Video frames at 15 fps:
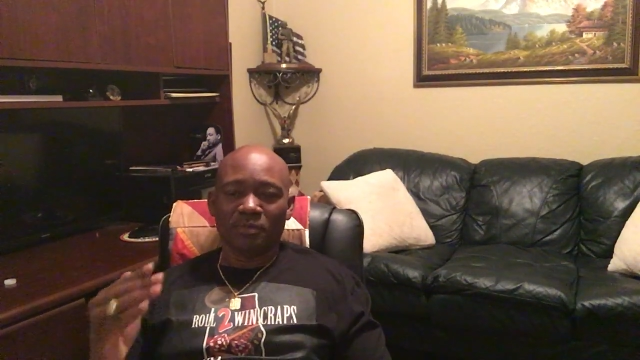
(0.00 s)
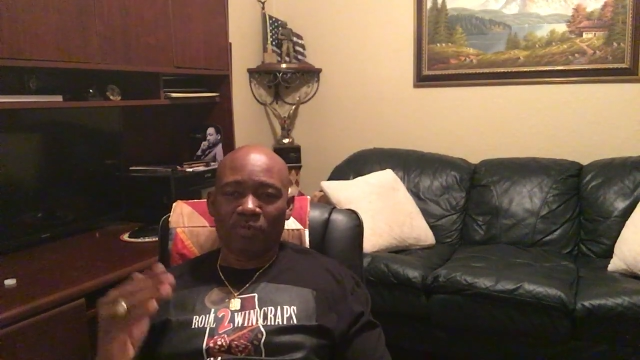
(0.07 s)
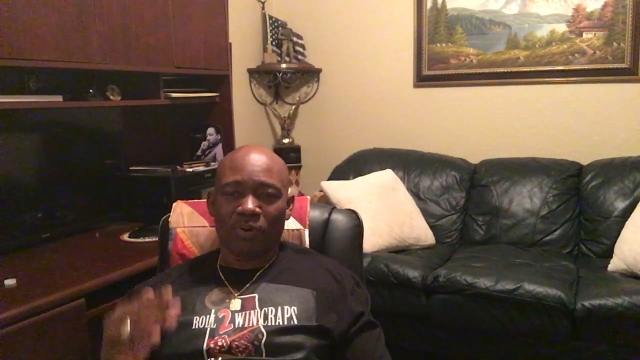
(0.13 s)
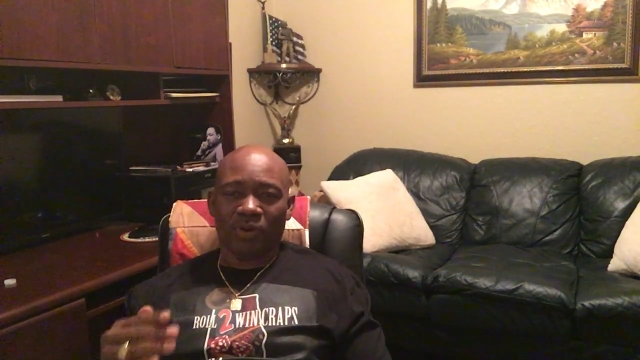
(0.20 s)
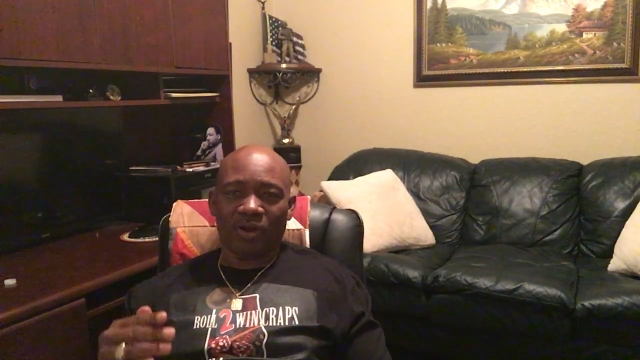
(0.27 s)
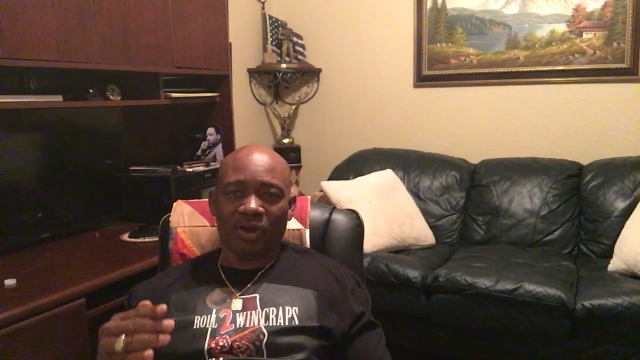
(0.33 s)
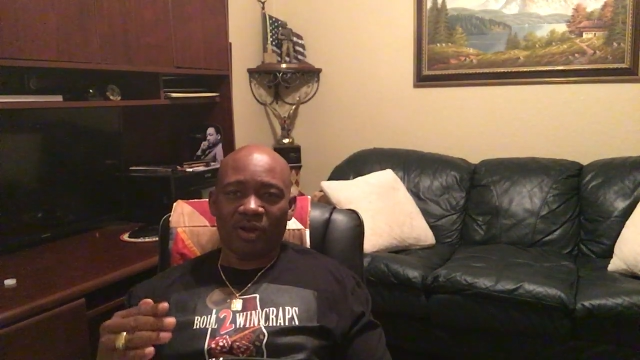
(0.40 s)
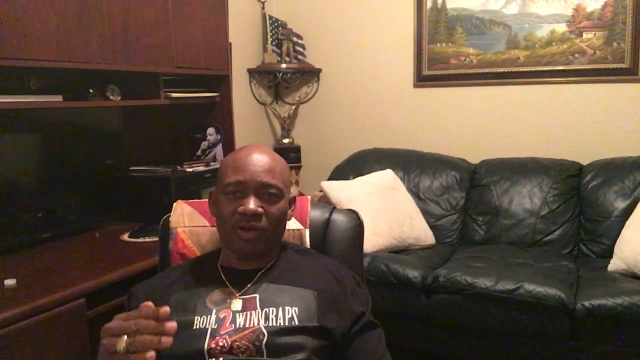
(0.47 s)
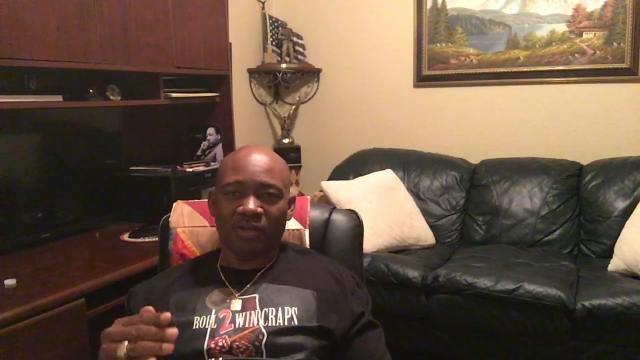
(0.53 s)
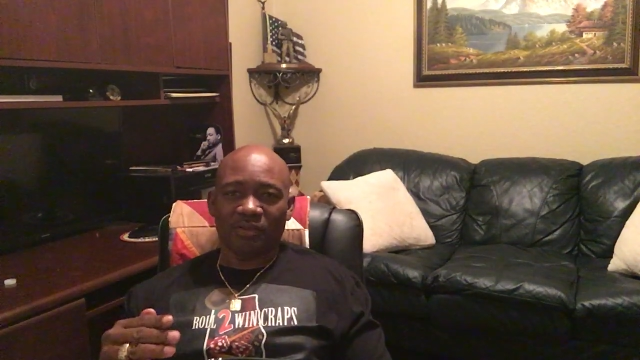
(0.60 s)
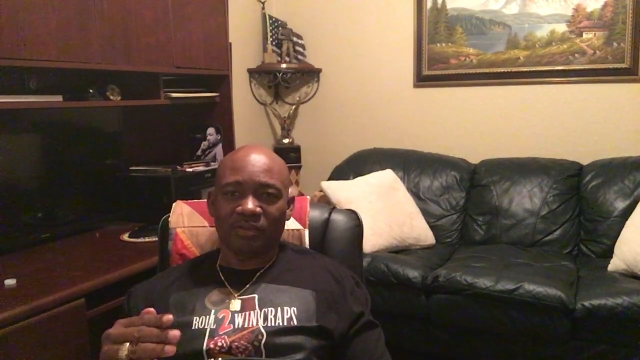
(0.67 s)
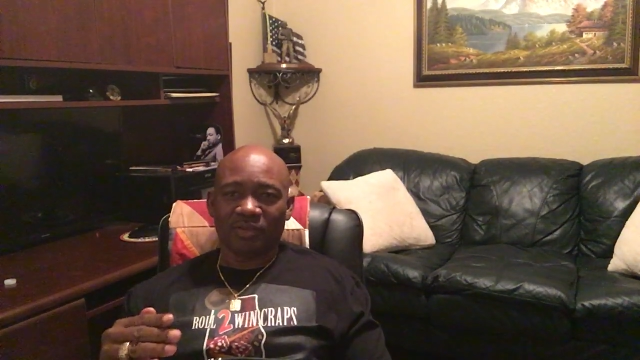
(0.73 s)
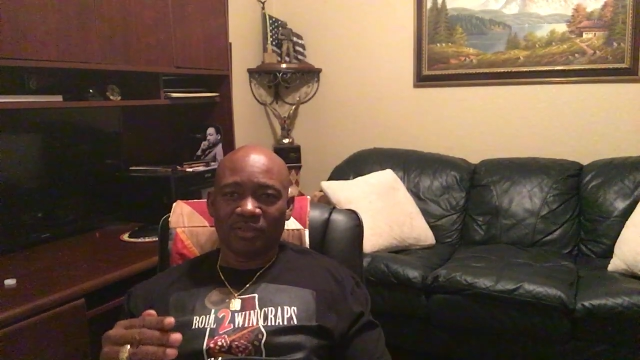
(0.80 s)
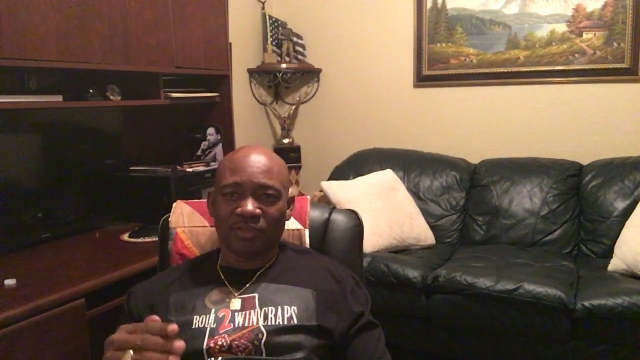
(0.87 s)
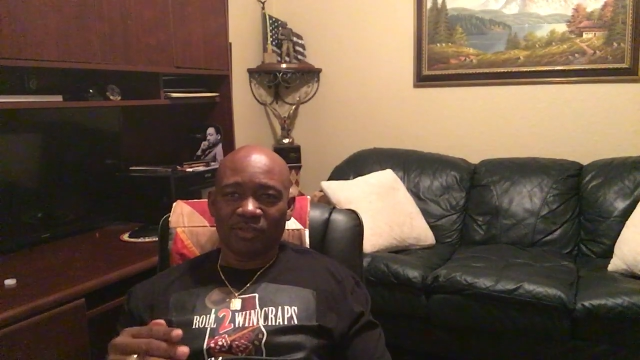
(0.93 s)
put on
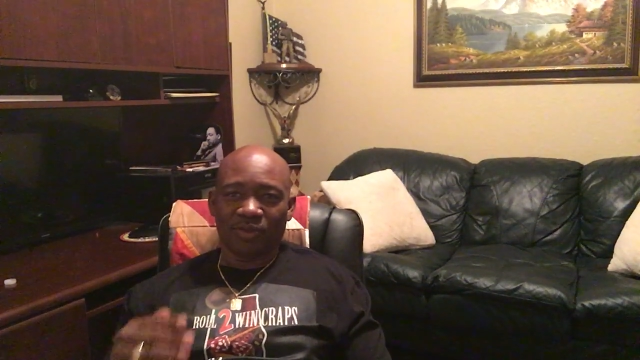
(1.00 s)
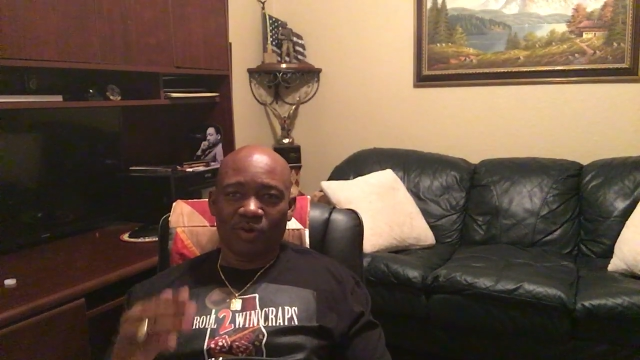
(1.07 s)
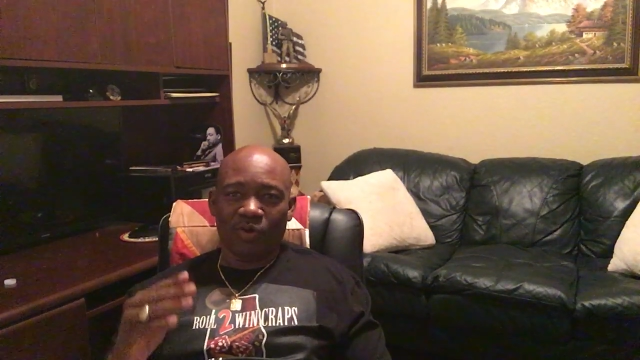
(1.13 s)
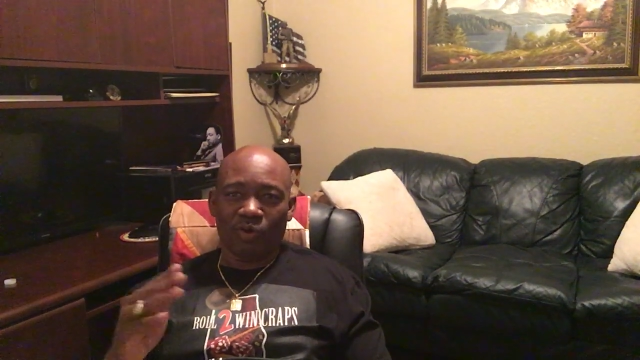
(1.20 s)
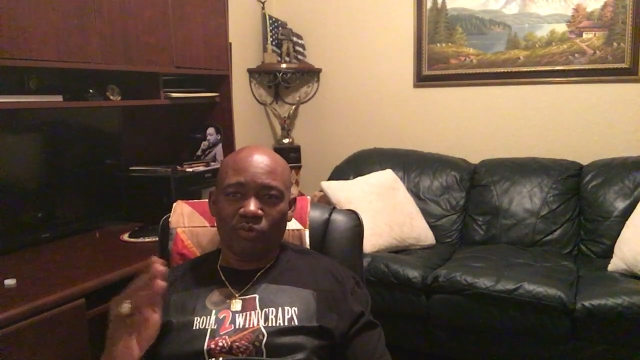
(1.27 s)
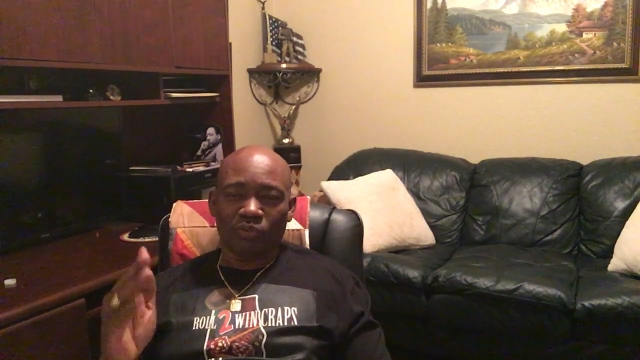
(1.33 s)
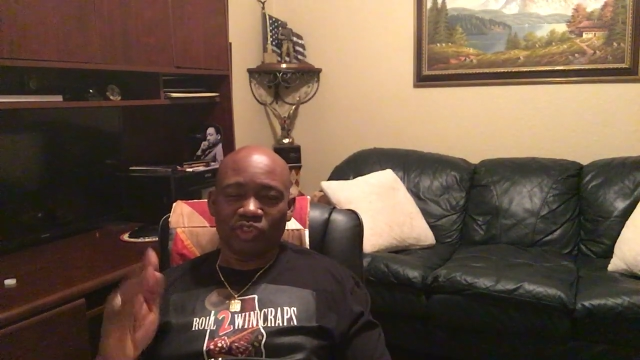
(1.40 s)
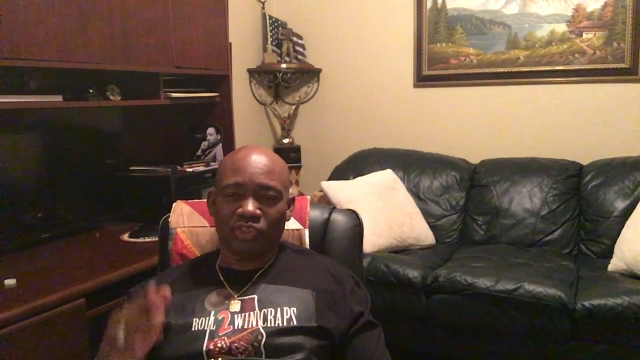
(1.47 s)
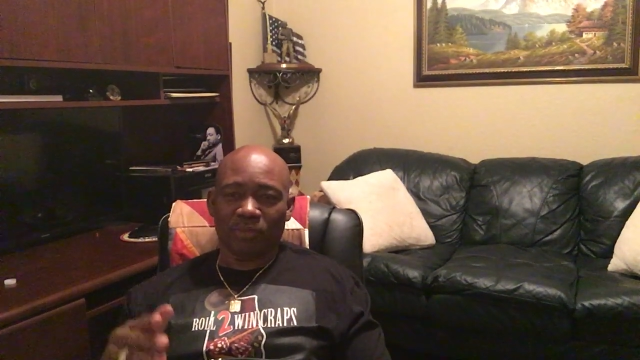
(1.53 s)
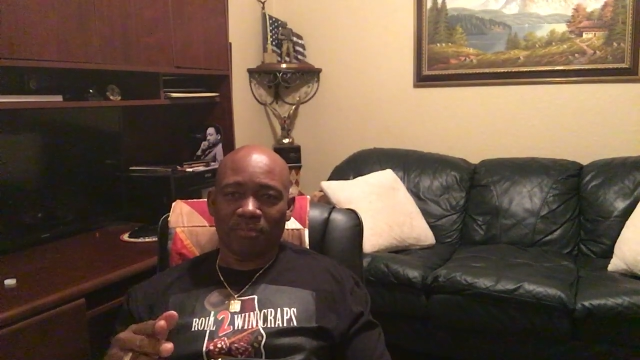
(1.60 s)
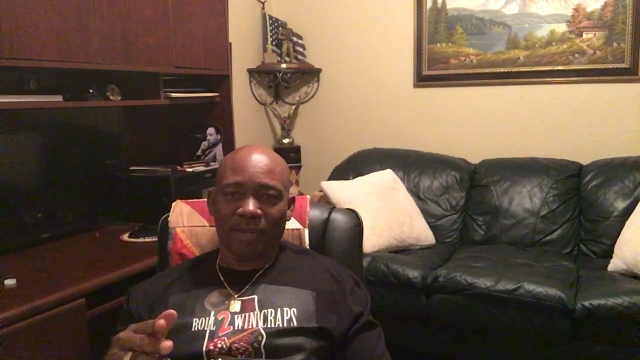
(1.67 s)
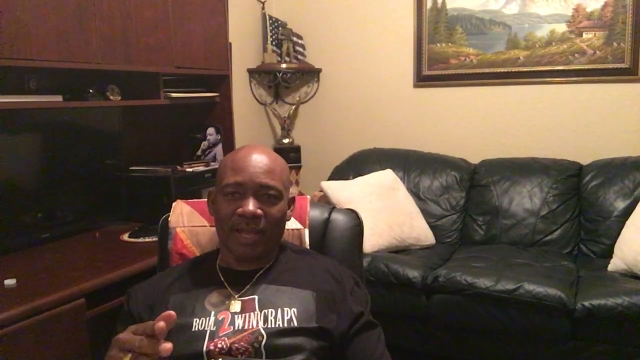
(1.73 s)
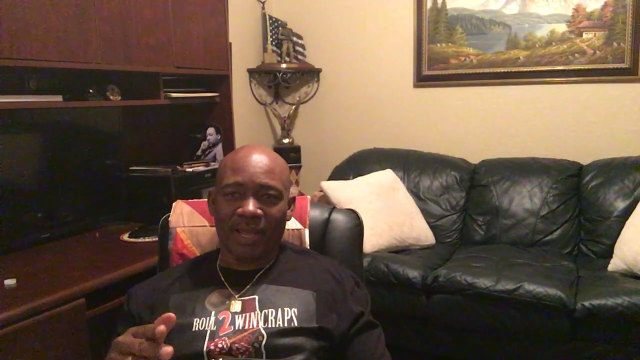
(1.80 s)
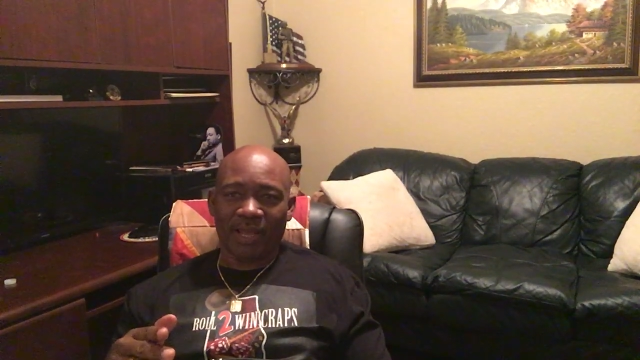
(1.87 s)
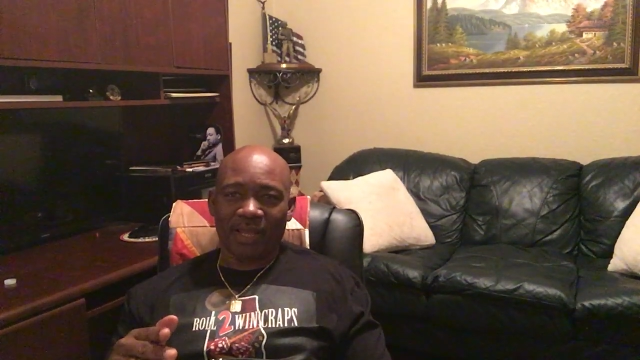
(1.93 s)
the whole
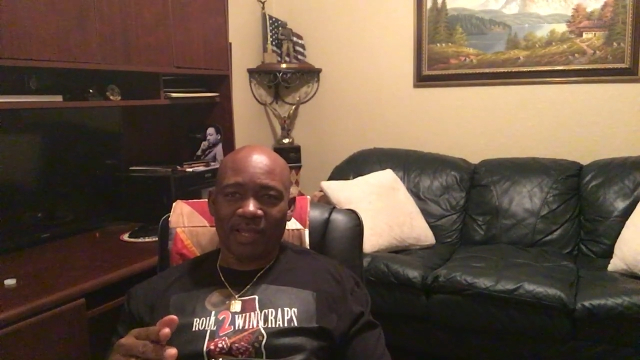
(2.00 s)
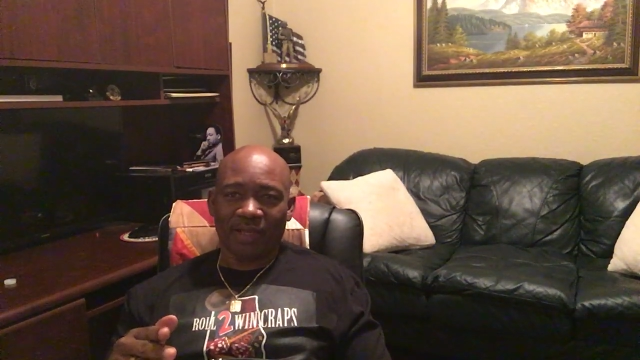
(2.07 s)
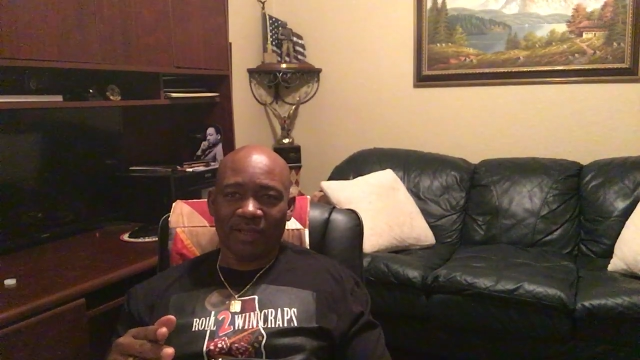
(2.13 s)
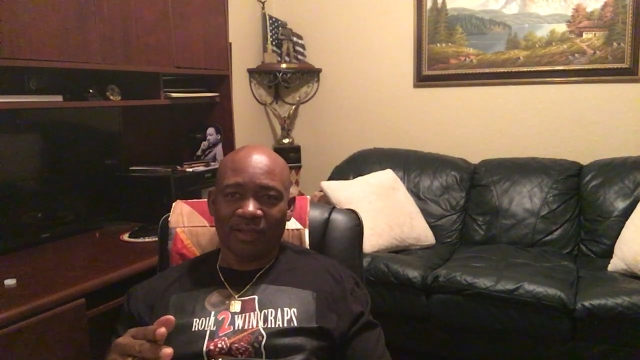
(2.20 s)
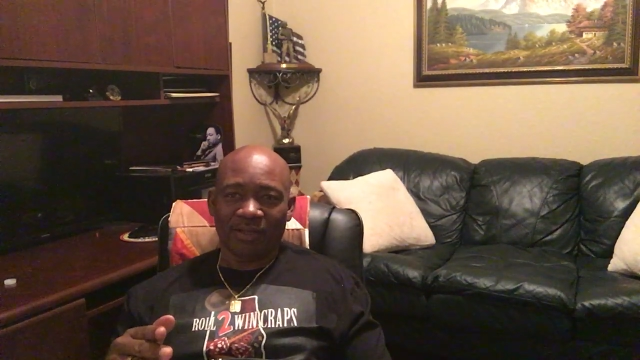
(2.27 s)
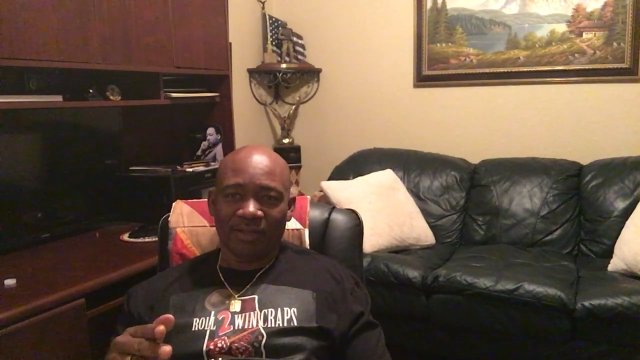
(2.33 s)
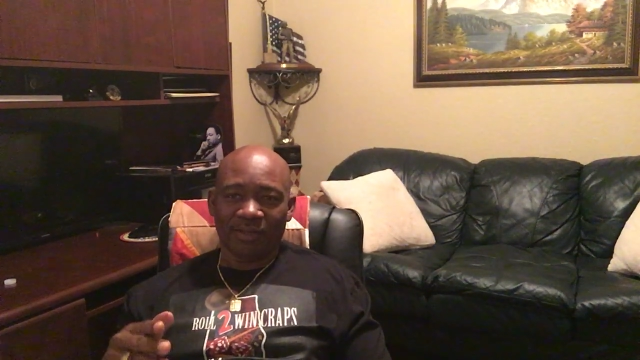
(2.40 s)
shebang